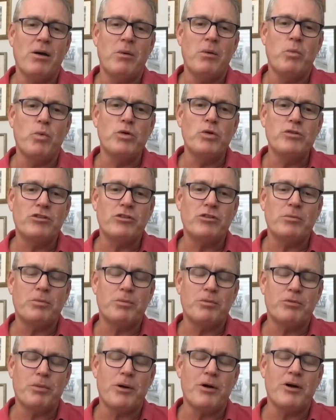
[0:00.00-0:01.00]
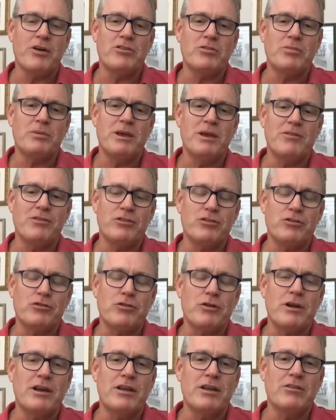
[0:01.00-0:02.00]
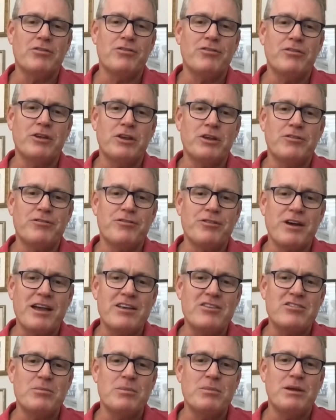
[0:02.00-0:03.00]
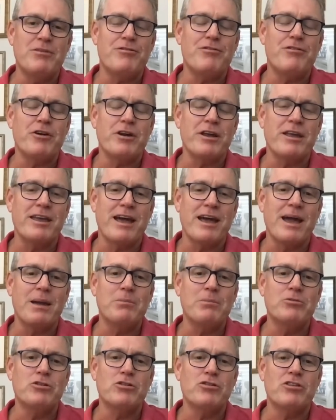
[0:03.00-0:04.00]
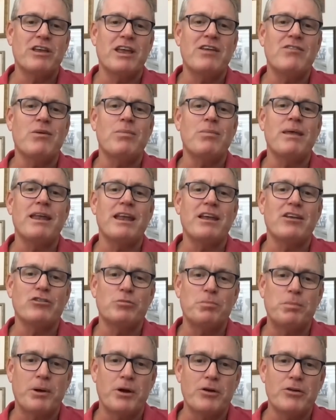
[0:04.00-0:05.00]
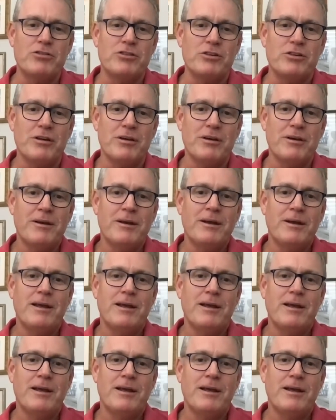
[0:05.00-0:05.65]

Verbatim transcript: It wouldn't surprise me if Australia you phase him in for a game just to give him that exposure.